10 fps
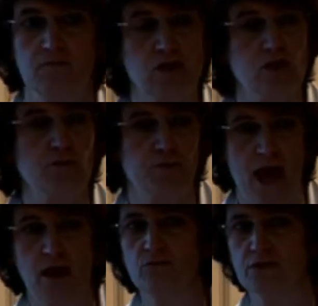Mr.
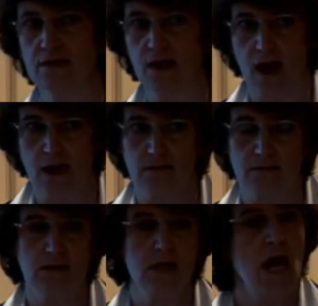Brown
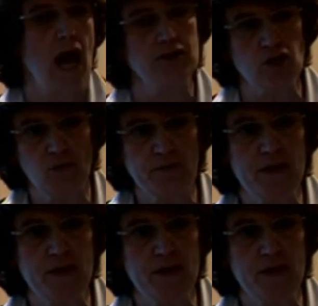resigned. I don't